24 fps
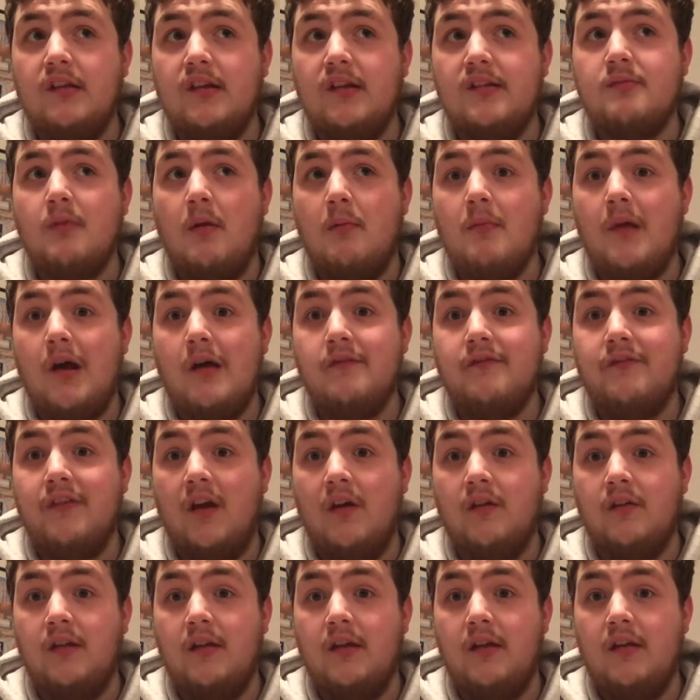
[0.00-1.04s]
because my mom
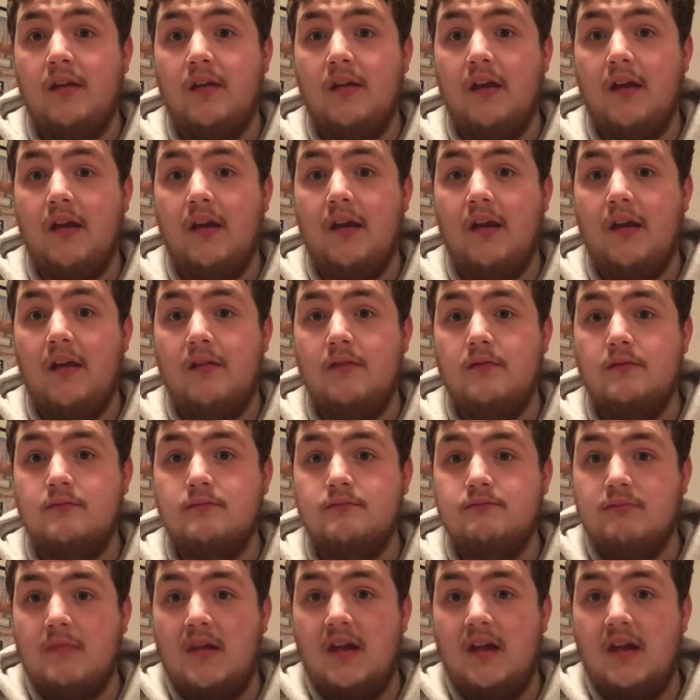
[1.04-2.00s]
found it and